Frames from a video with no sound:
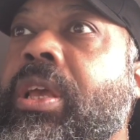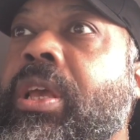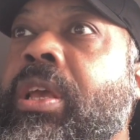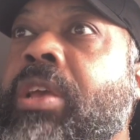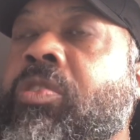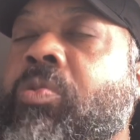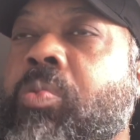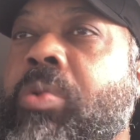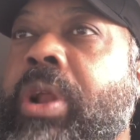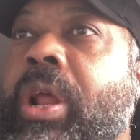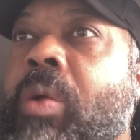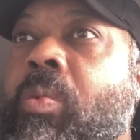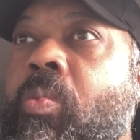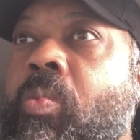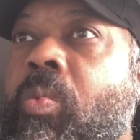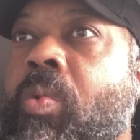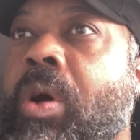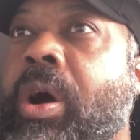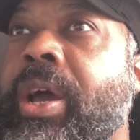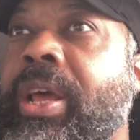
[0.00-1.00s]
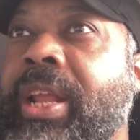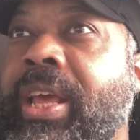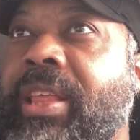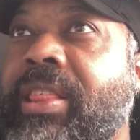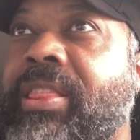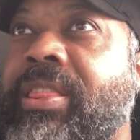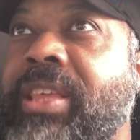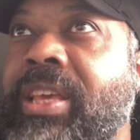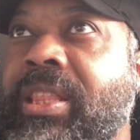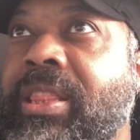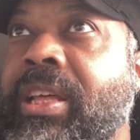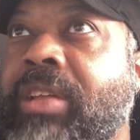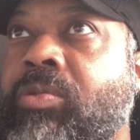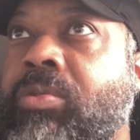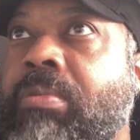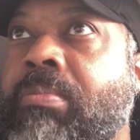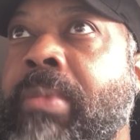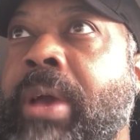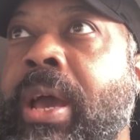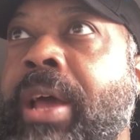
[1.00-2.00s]
is what I want, and I think that's
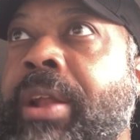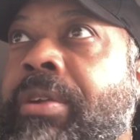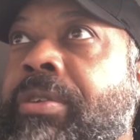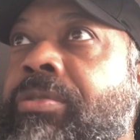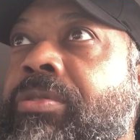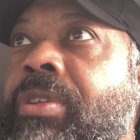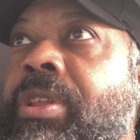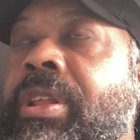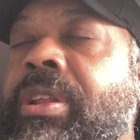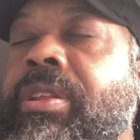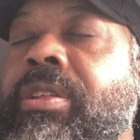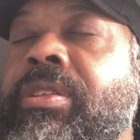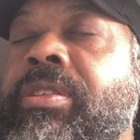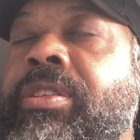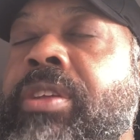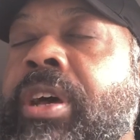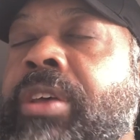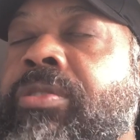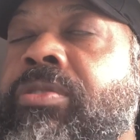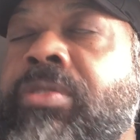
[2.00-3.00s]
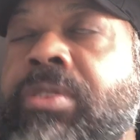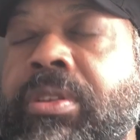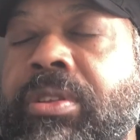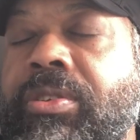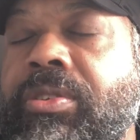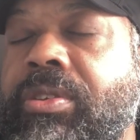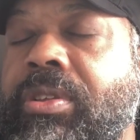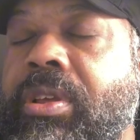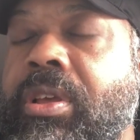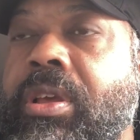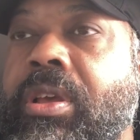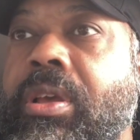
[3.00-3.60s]
what matters, and it doesn't.